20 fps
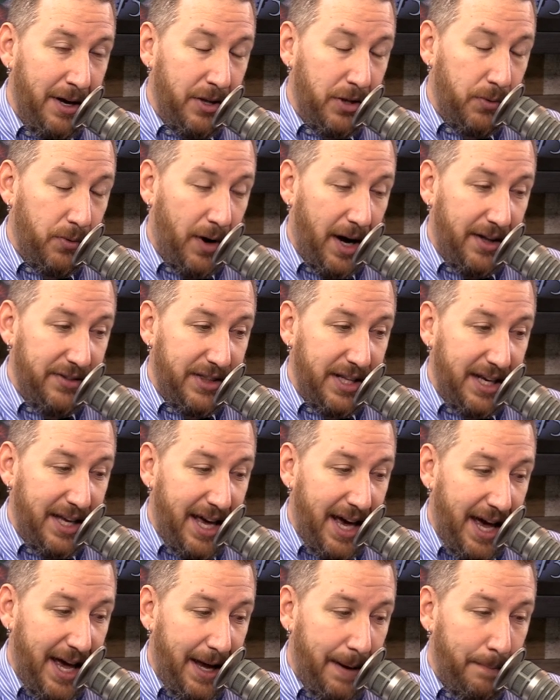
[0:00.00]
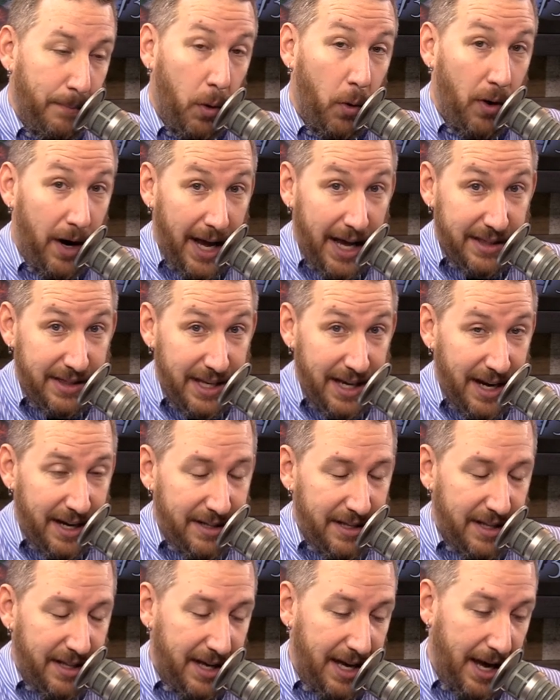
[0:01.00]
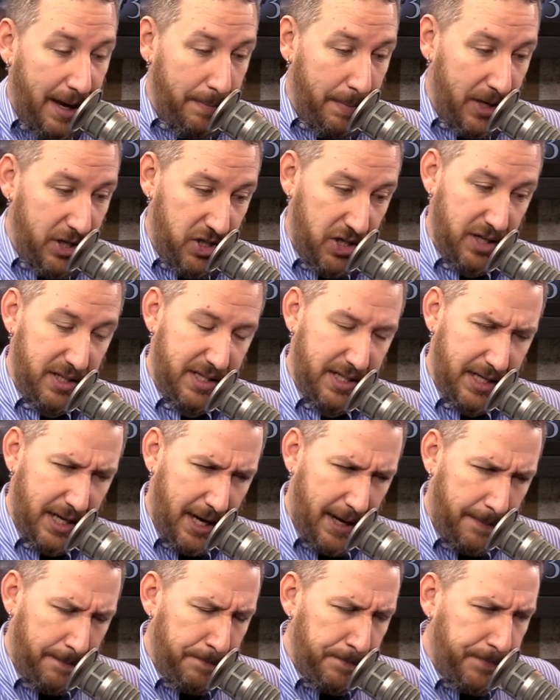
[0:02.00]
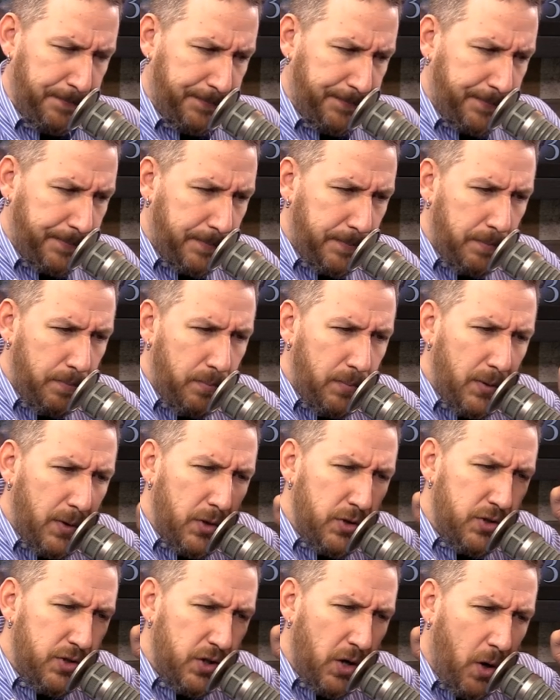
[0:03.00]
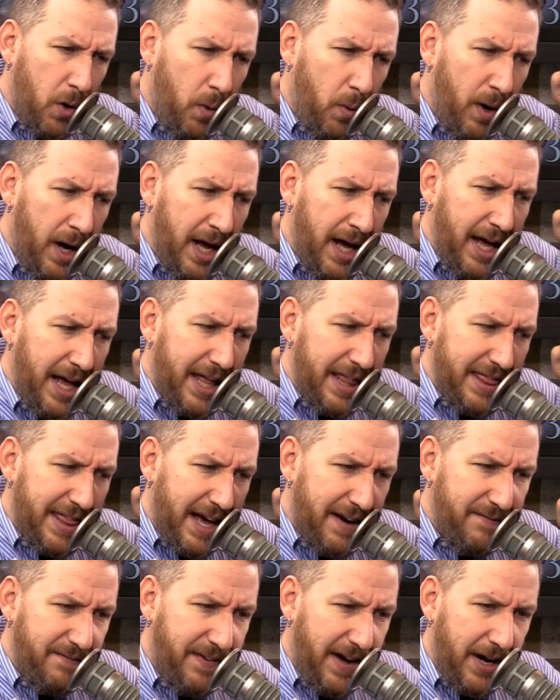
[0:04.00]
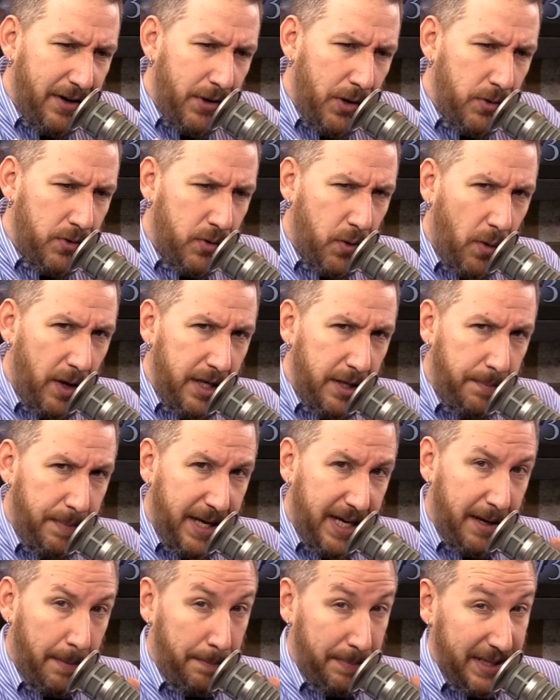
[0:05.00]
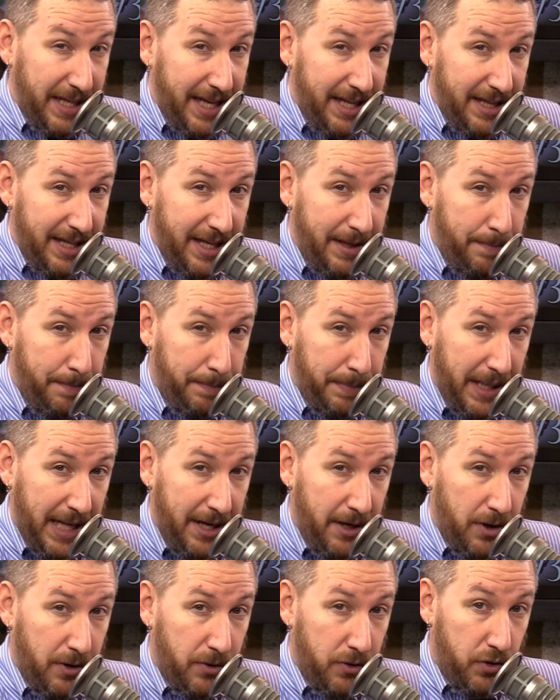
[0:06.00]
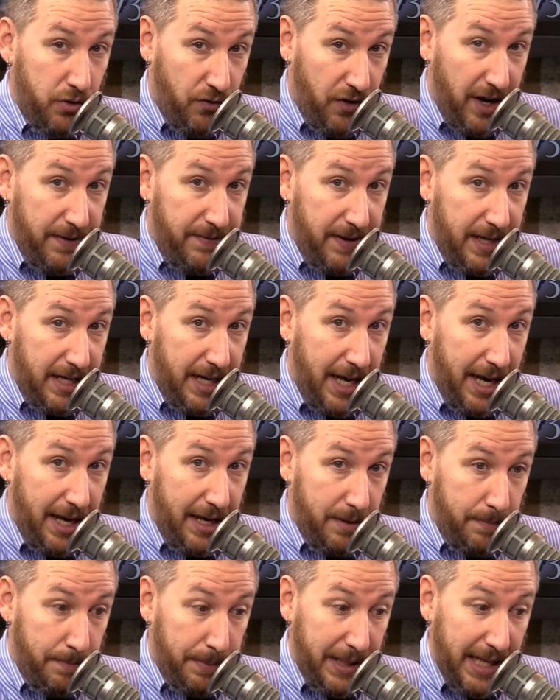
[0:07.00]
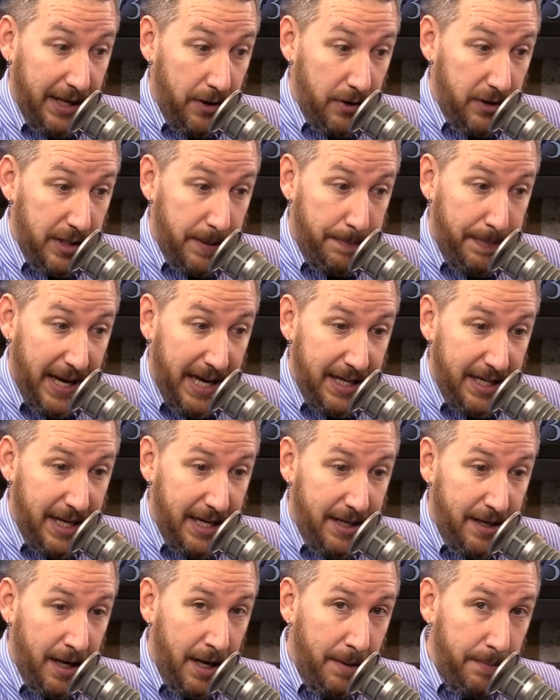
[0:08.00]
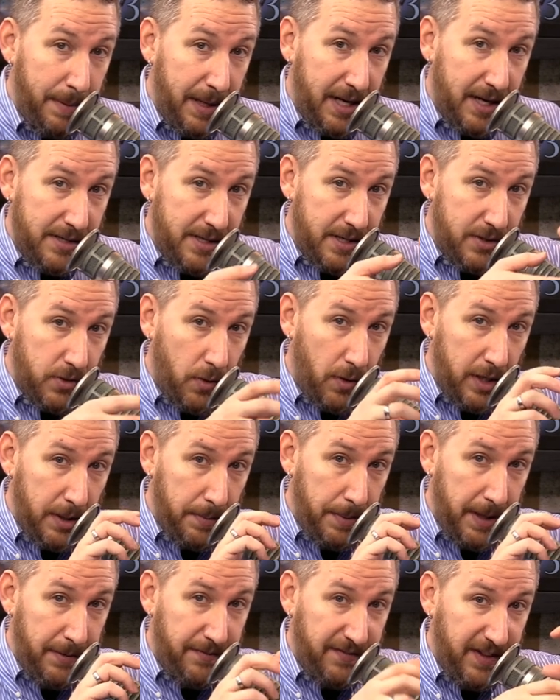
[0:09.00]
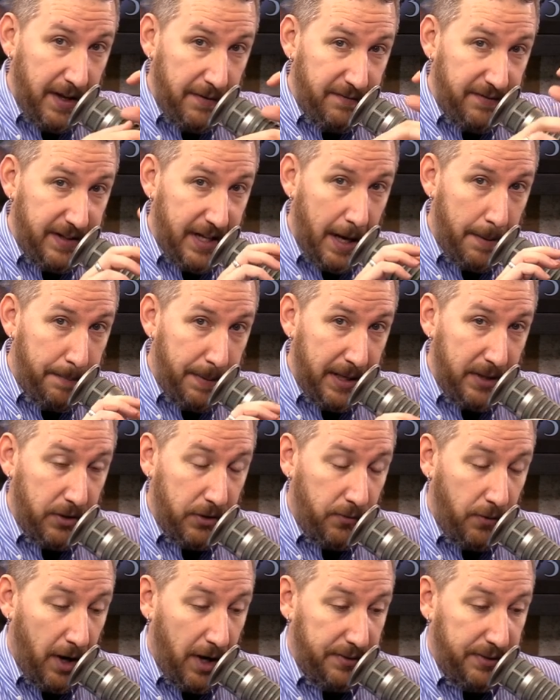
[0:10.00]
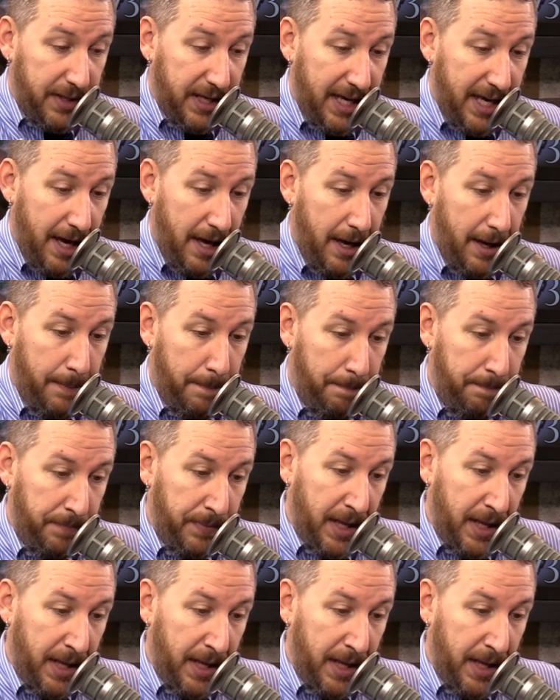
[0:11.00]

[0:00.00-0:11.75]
throughout the game, or at the end of the game, I should say. So that value is going to be completely player driven and player dependent because it's going to be flip-flopping throughout the game.